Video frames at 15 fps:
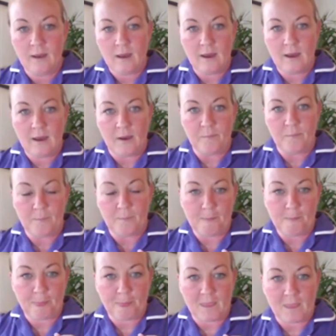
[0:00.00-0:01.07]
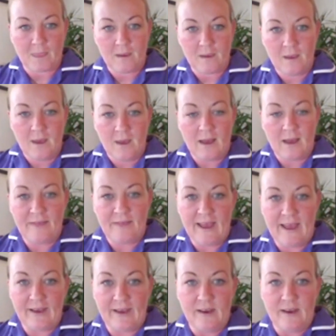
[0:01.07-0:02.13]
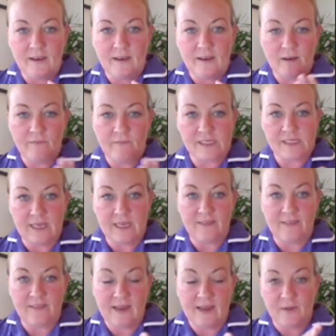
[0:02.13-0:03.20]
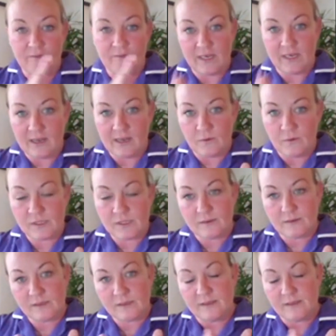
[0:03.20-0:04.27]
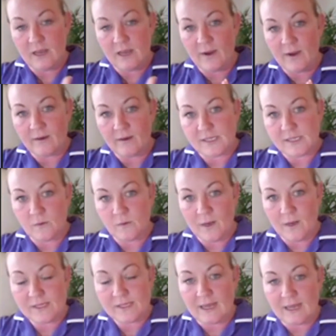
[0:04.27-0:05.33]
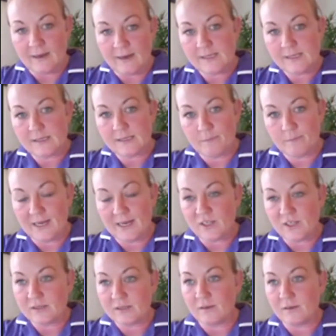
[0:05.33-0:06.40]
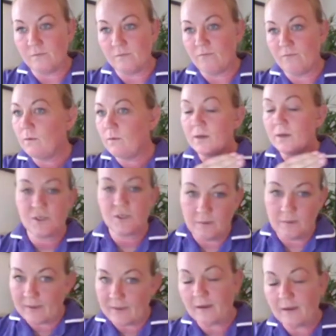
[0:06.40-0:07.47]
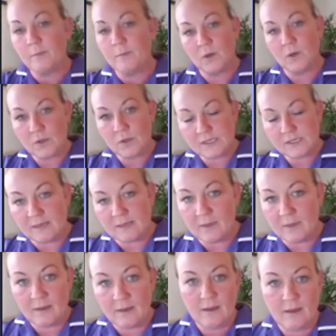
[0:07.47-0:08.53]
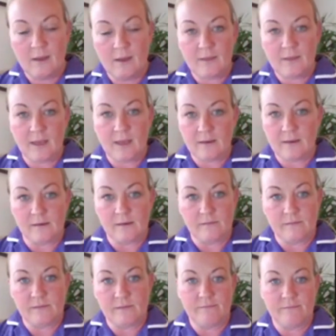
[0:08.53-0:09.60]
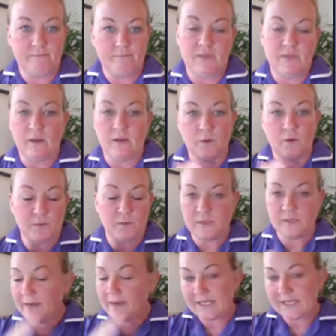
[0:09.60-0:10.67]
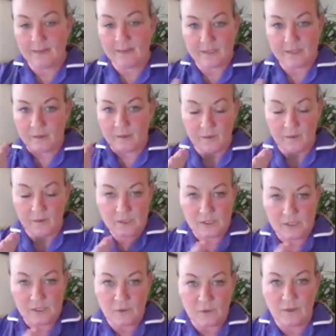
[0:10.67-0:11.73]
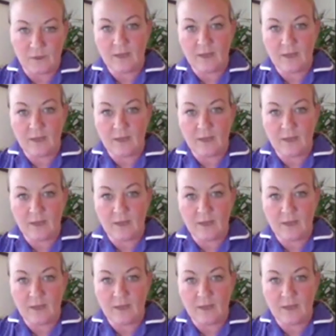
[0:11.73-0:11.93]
And then obviously they were the videos, so they went onto the website. Patients can rewatch them, they can pause them, they can, you know, watch them as many times as they want to.